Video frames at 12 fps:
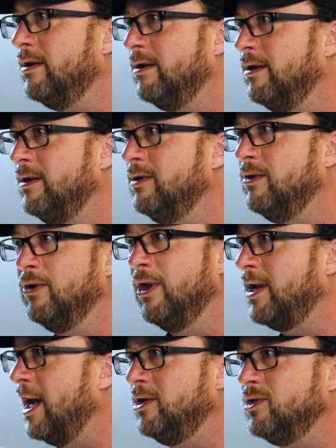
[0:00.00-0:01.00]
They're
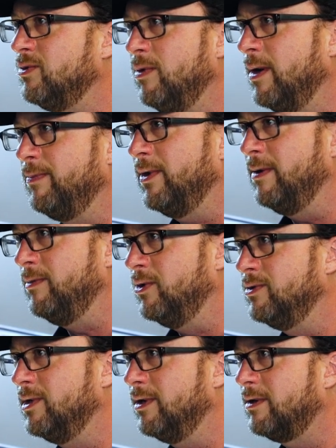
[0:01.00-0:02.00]
like, I just want to play
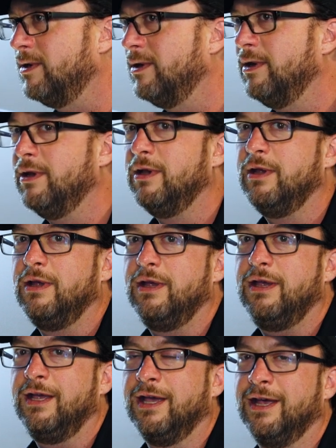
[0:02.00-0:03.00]
music.
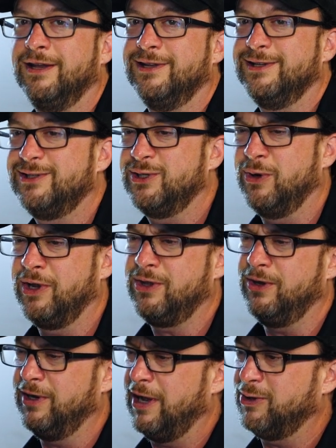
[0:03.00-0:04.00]
And so I
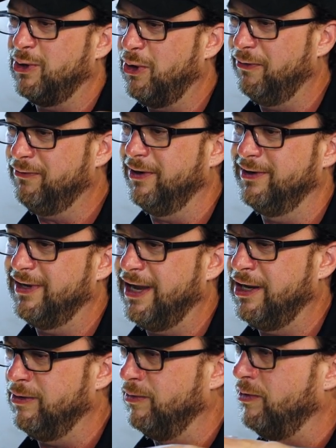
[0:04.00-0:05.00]
cleared out the whole front
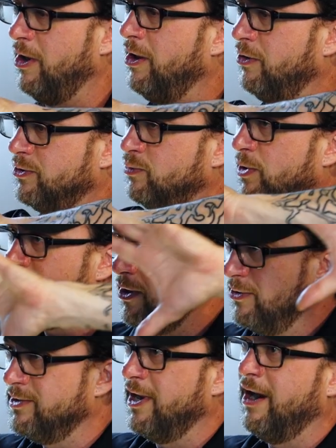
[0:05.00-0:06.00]
dining room where all those
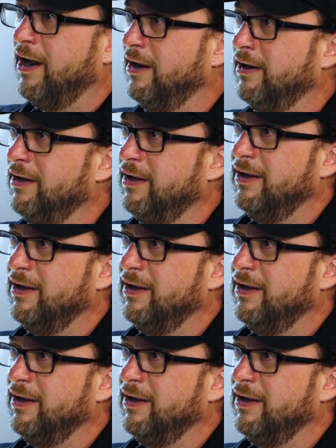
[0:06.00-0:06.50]
windows are.